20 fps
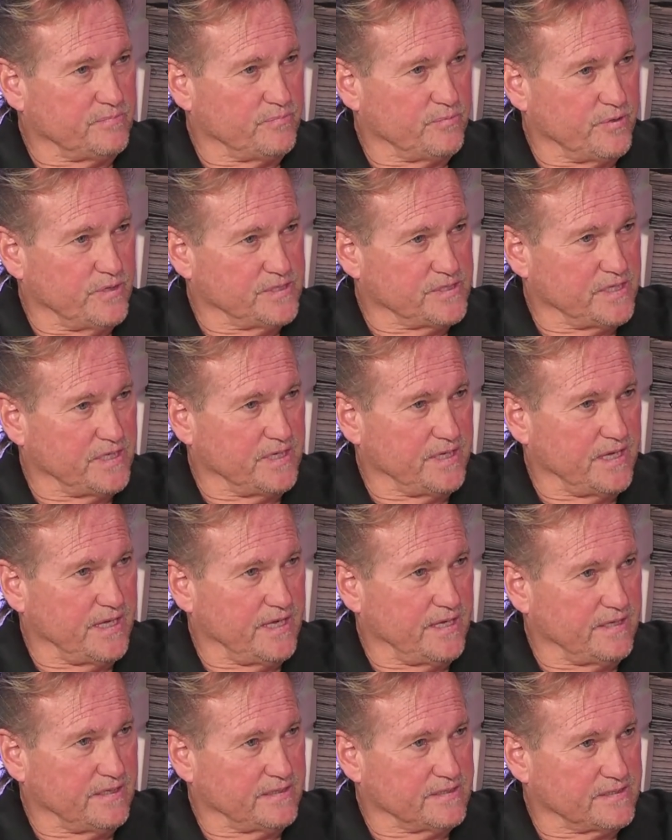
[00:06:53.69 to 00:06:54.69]
prison
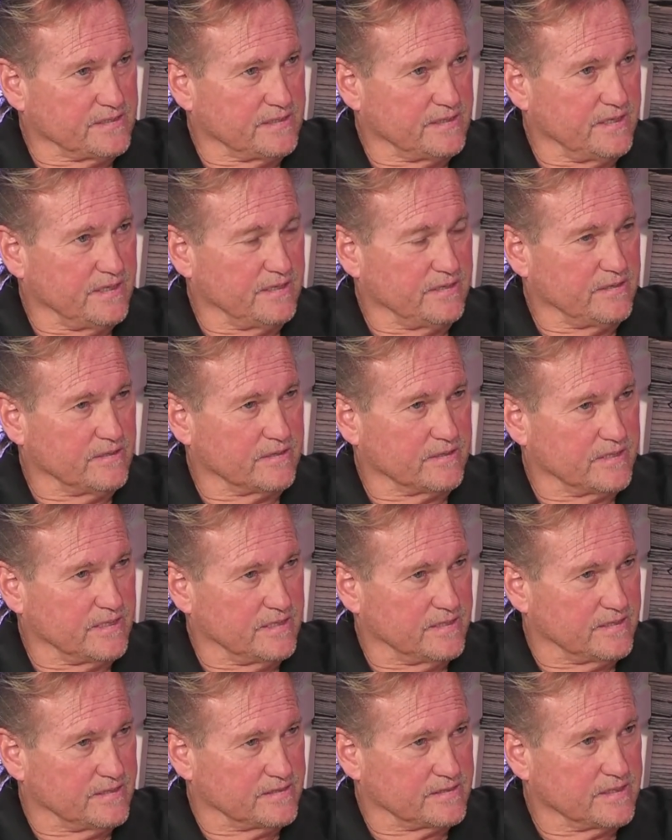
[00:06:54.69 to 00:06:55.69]
gangs, and
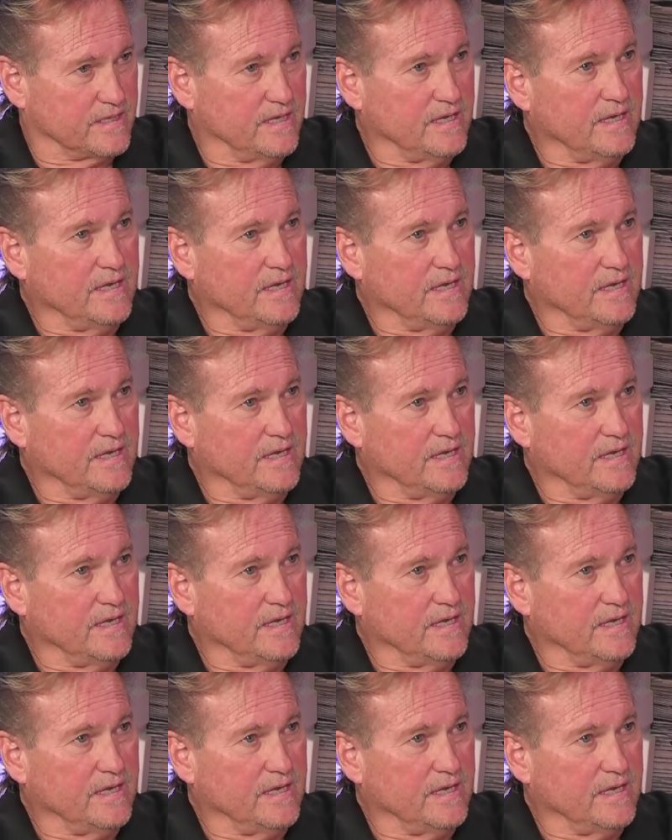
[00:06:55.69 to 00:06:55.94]
cartels.